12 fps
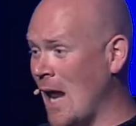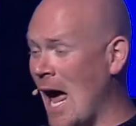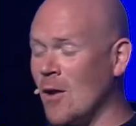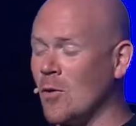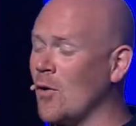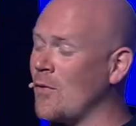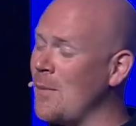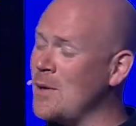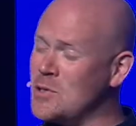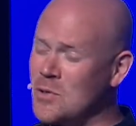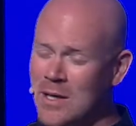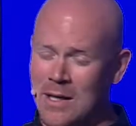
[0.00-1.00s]
I don't know if that
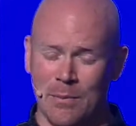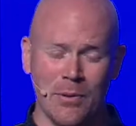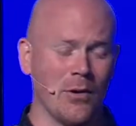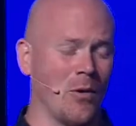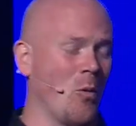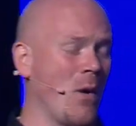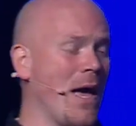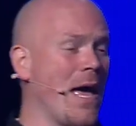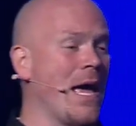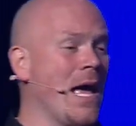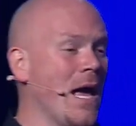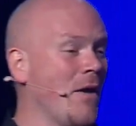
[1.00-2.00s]
means you need to put it away,